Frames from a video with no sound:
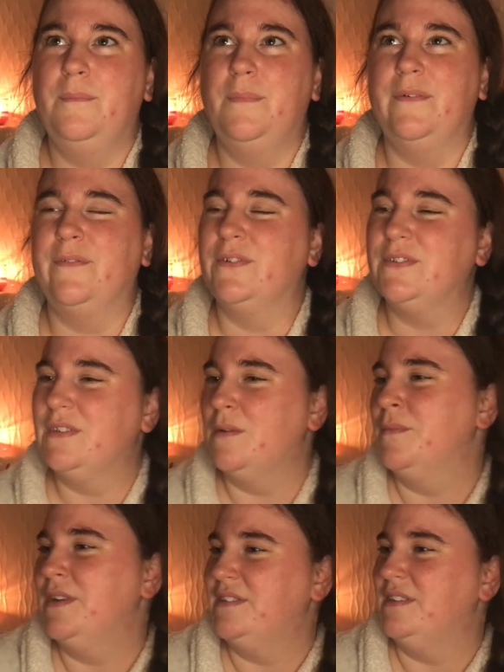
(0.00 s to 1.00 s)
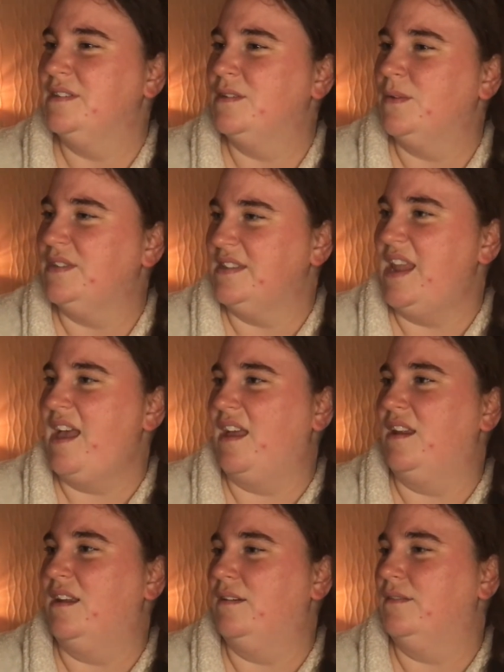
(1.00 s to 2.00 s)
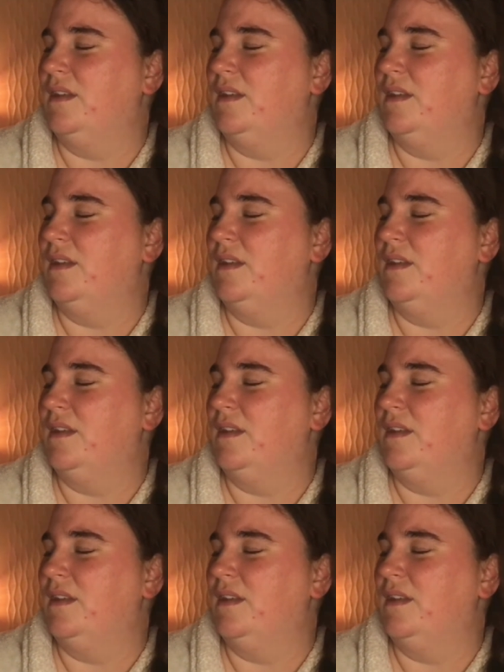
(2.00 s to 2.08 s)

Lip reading: but for some reason it's always negative.